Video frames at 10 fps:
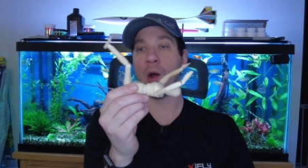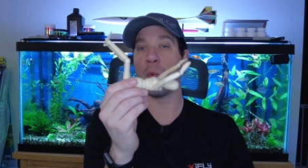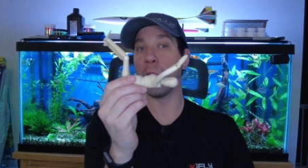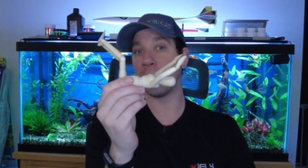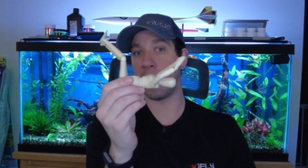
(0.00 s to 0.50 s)

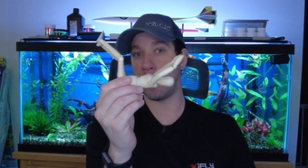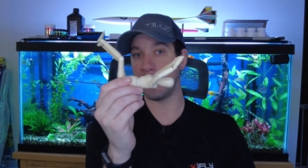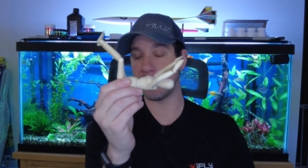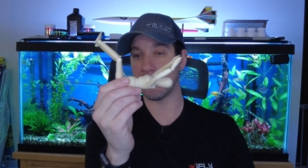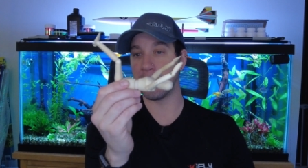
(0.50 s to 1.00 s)
with all
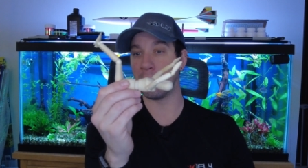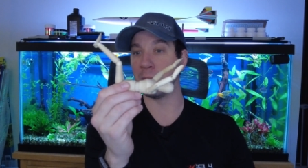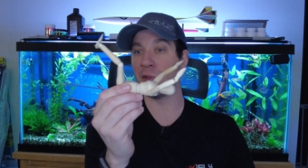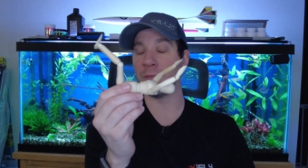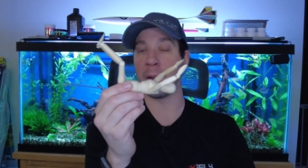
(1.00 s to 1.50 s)
these little
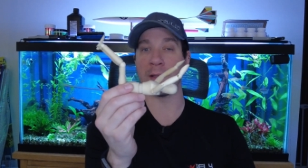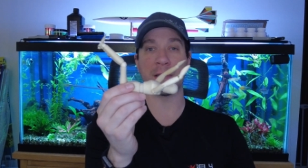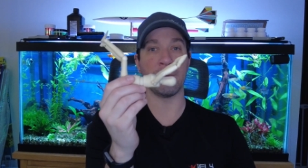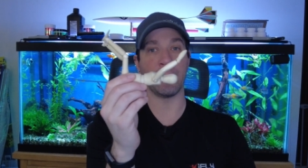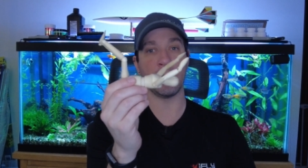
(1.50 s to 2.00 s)

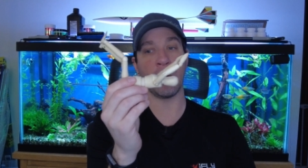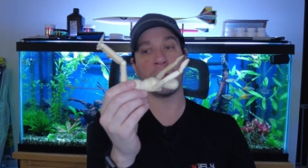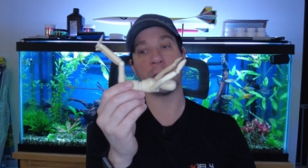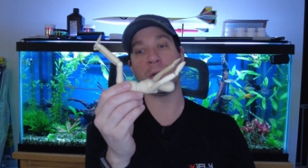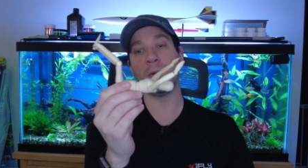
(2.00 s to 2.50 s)
movements. If you
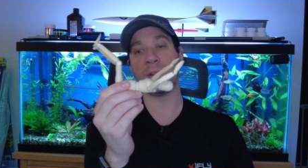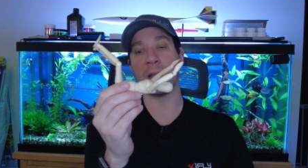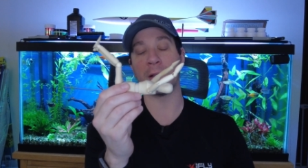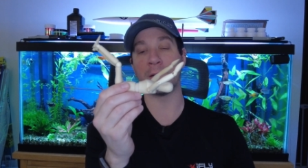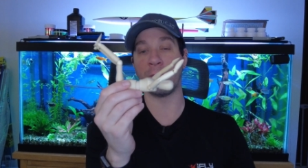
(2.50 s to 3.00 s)
don't do
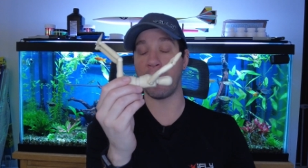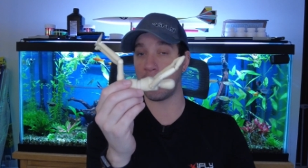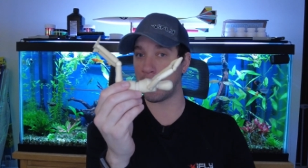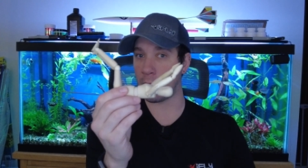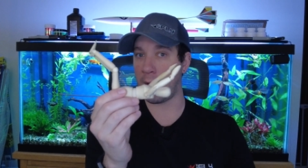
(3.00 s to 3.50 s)
things
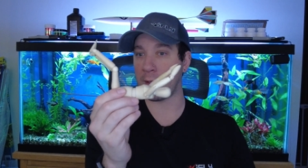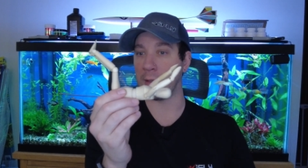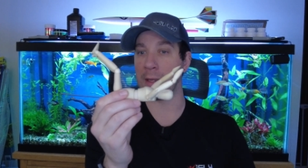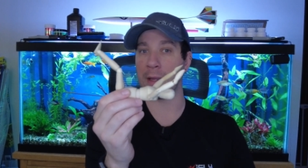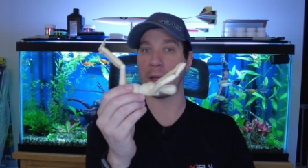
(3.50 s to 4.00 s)
very
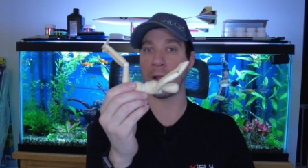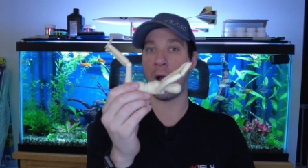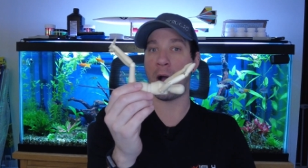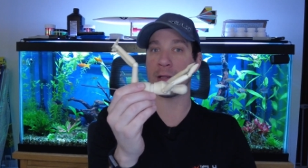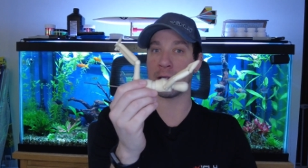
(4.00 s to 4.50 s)
correctly, it could
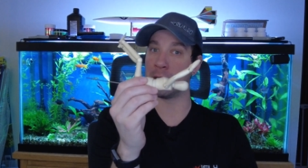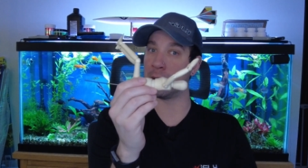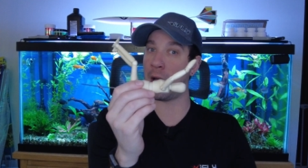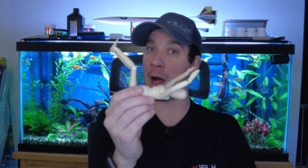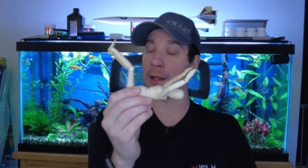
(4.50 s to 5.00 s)
cause a
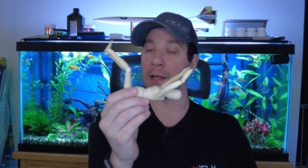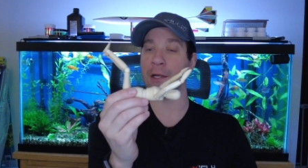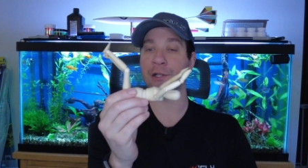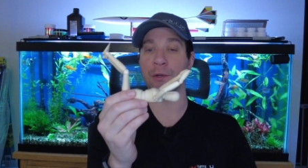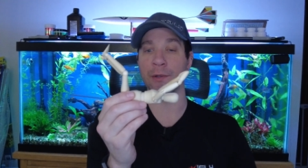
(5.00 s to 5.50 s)
lot of
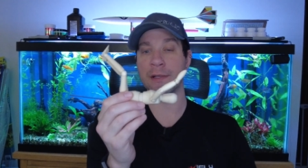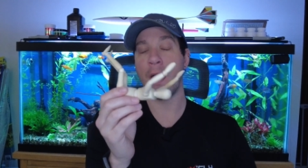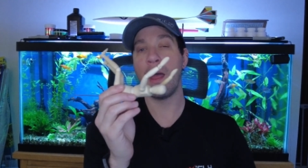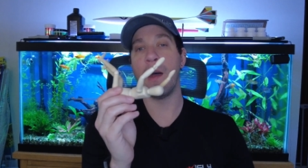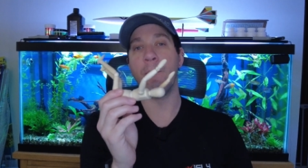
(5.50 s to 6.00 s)
issues.
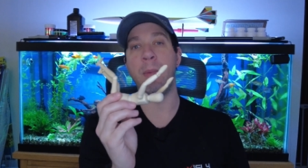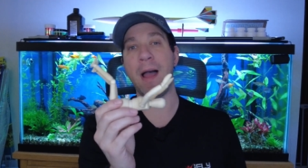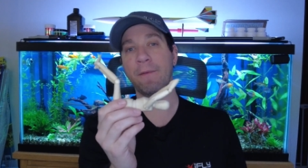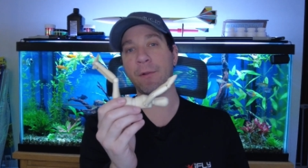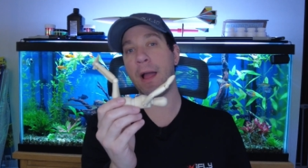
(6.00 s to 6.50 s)

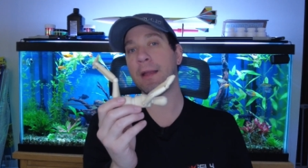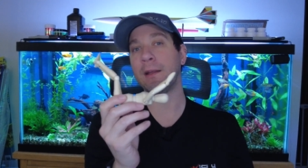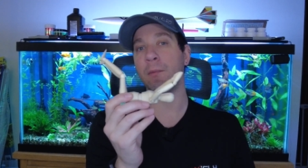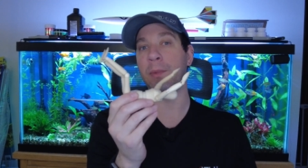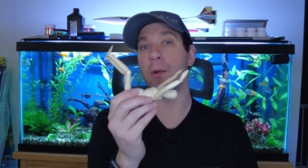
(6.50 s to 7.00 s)

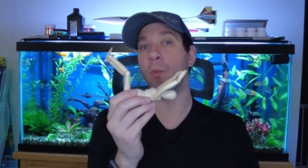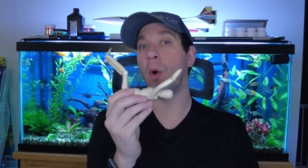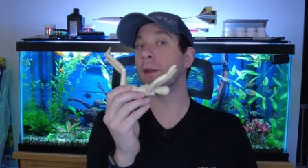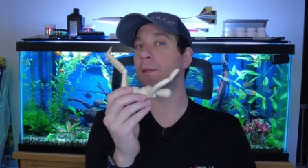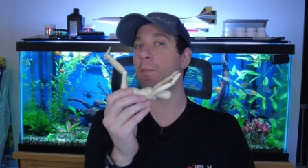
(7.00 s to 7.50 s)
Backflying can be
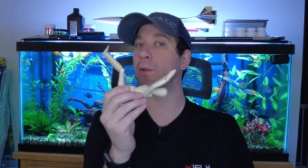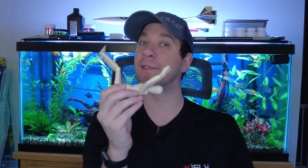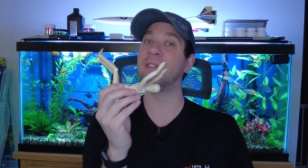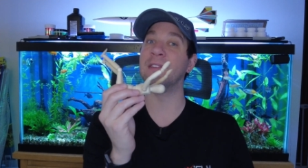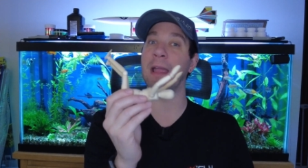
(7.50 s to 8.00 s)
one of the
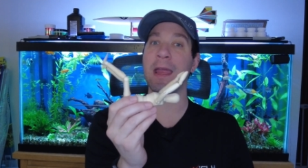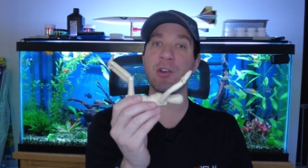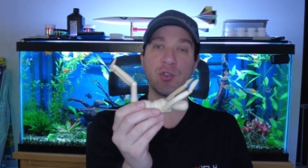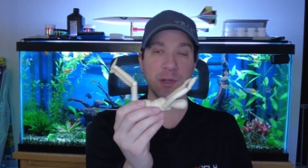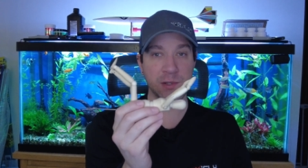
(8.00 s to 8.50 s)
most
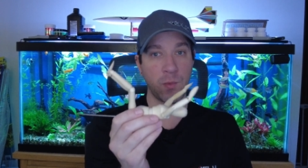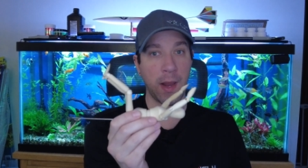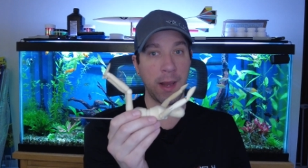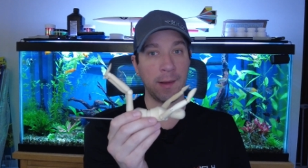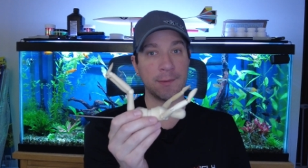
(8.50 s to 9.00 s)
dangerous
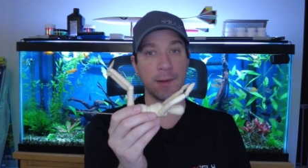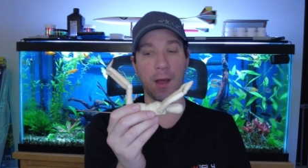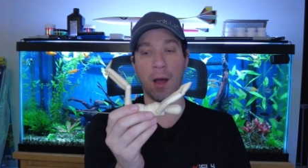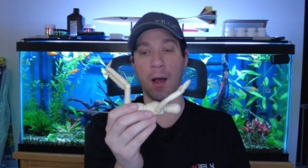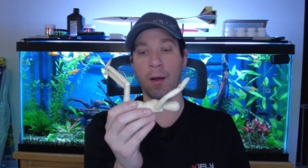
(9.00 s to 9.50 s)
ways
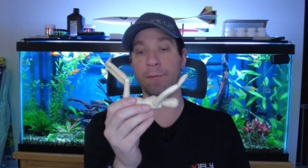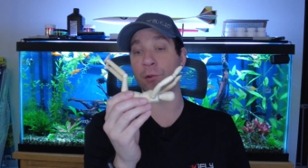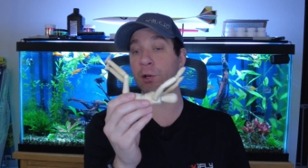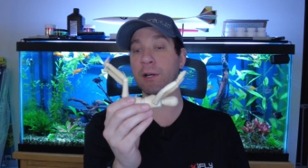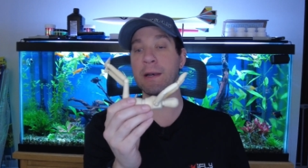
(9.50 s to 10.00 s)
of
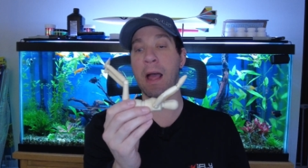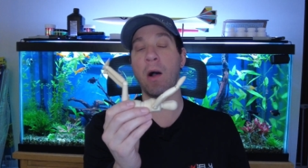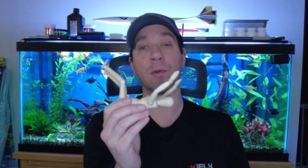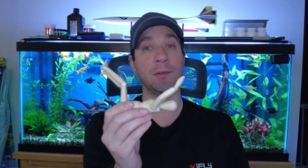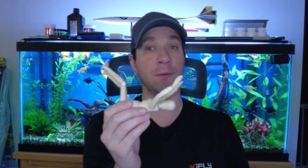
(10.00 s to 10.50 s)
learning
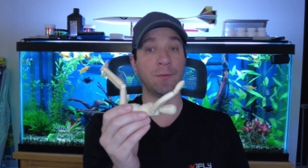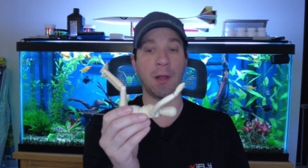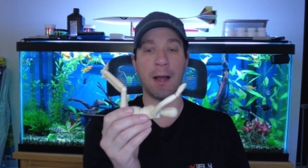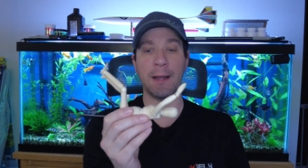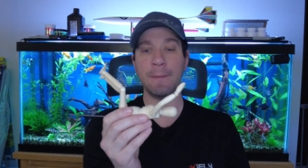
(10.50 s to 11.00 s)
how to
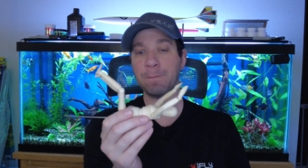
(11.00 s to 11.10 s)
fly